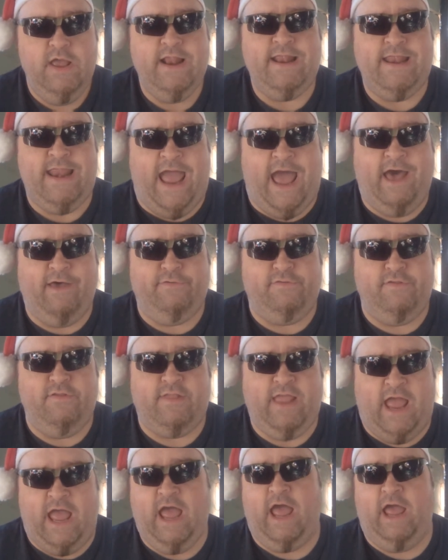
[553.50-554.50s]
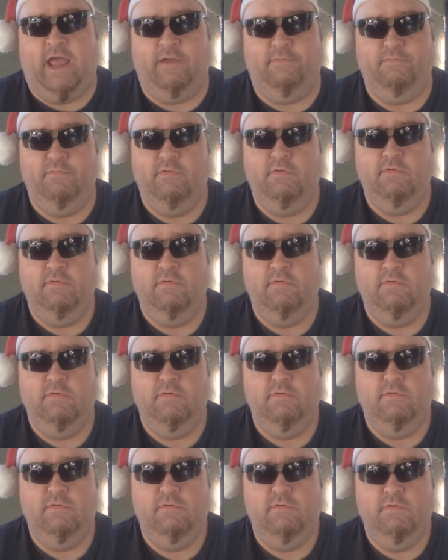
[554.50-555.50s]
now's the time
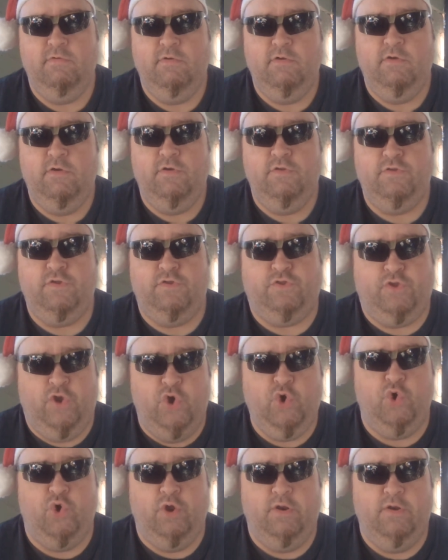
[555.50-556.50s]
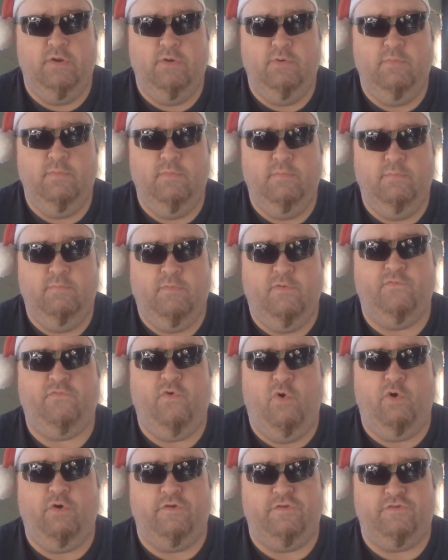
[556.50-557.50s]
to do it
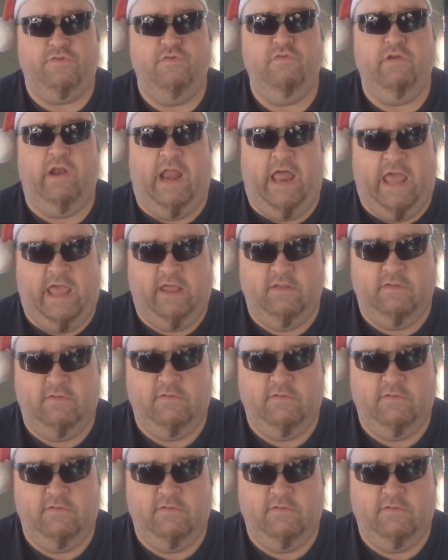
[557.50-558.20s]
before it's too late.